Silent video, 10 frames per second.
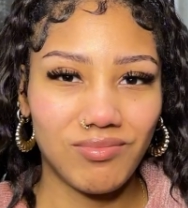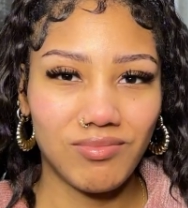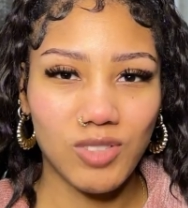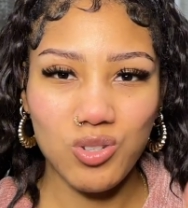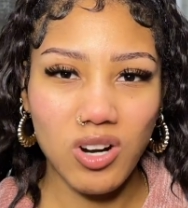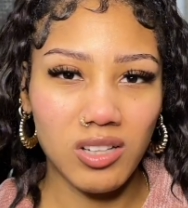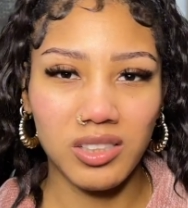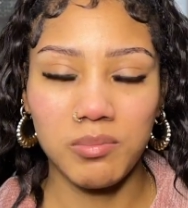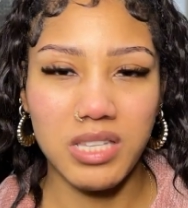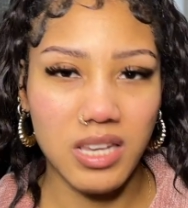Those are all
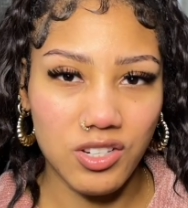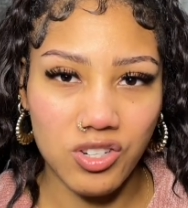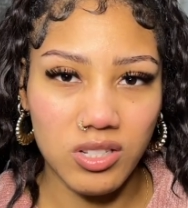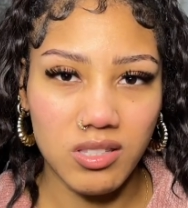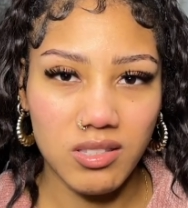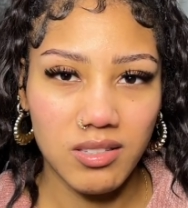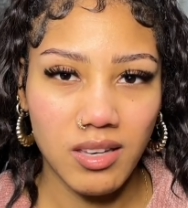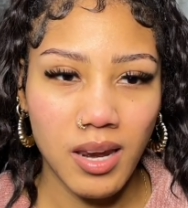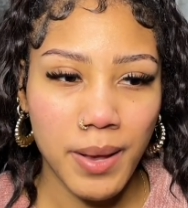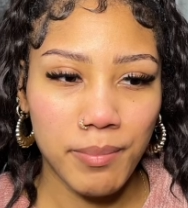limitations,
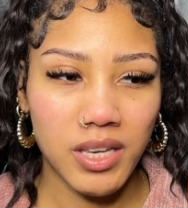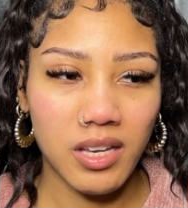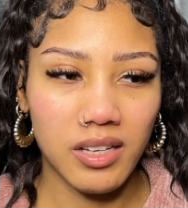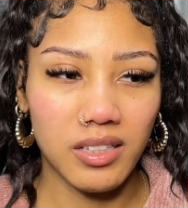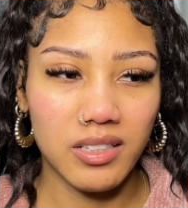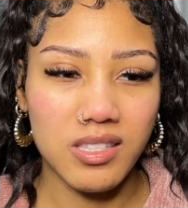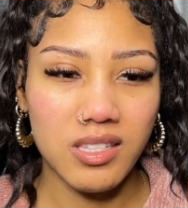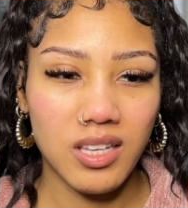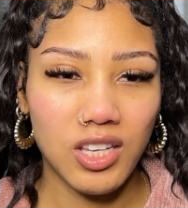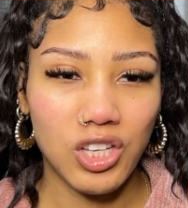because
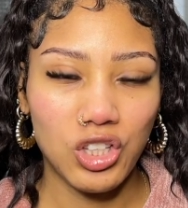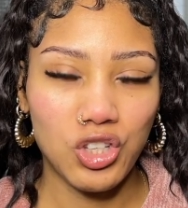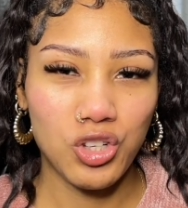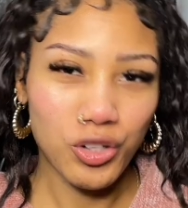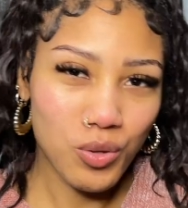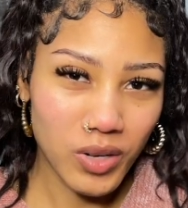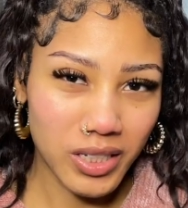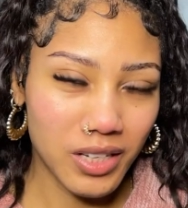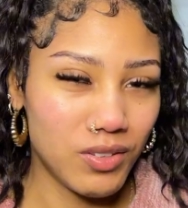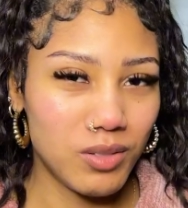You're the one
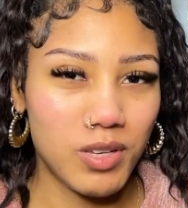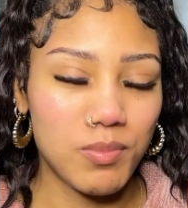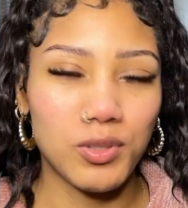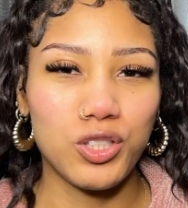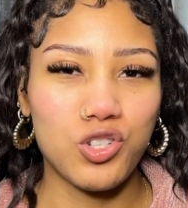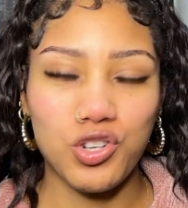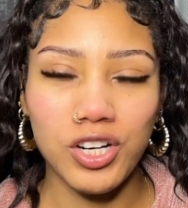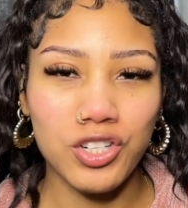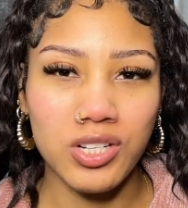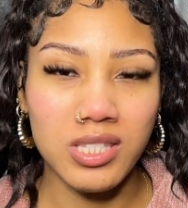giving people
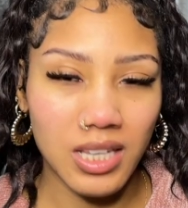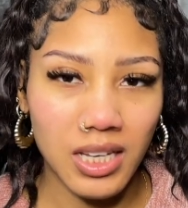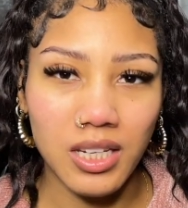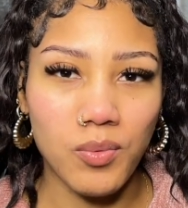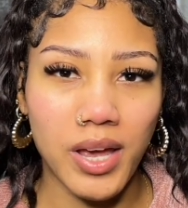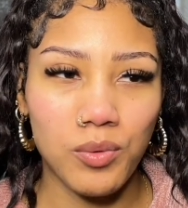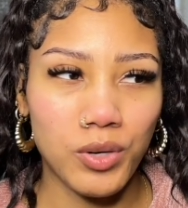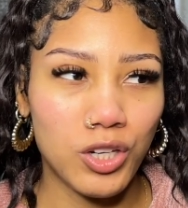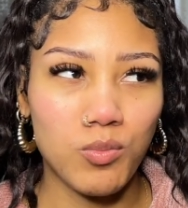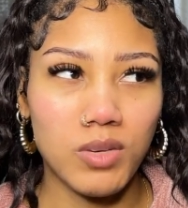instructions anyway.
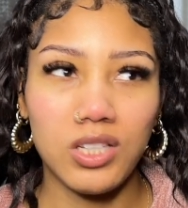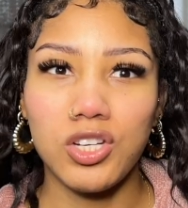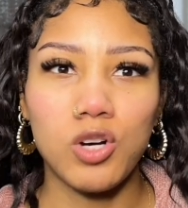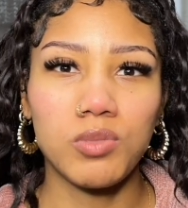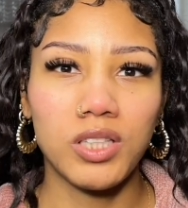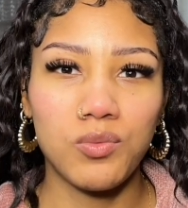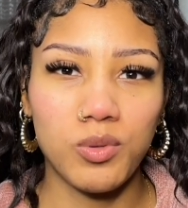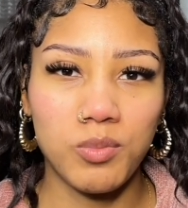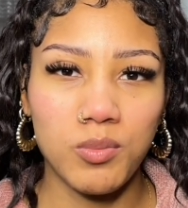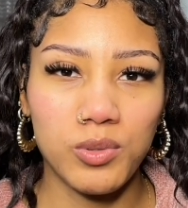What do you mean don't believe
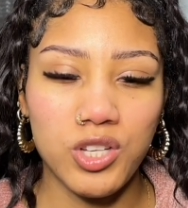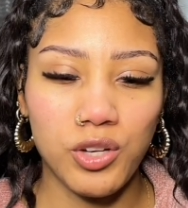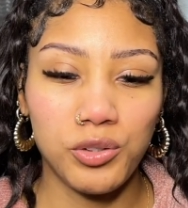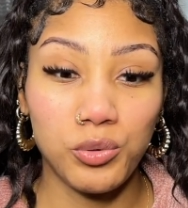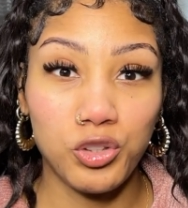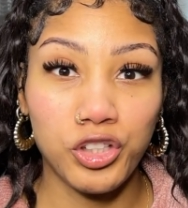what people tell you? You're